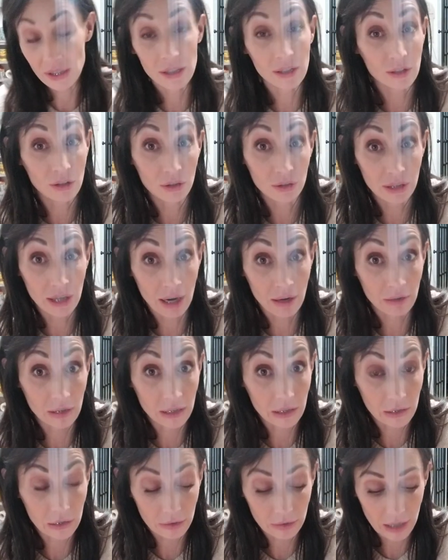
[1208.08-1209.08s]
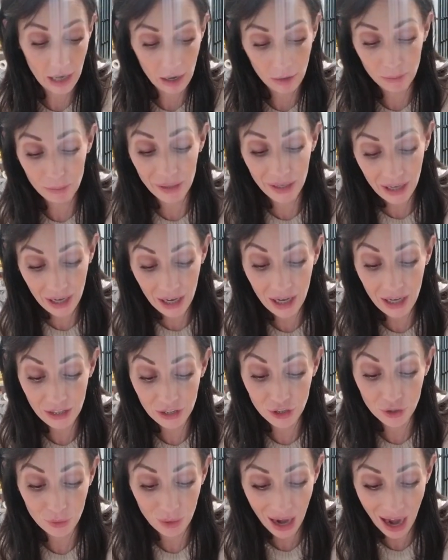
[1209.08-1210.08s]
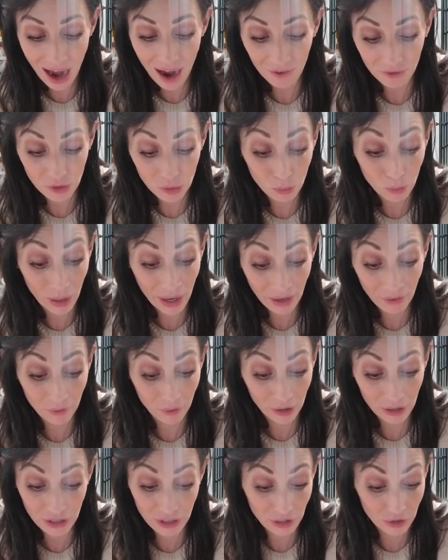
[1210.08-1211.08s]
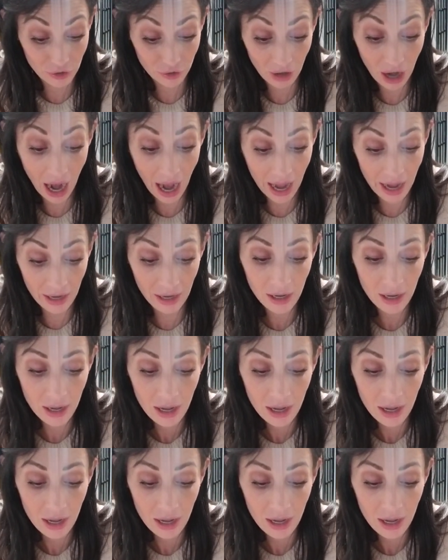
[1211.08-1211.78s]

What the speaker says: it's glued down because you have to wait for it to dry.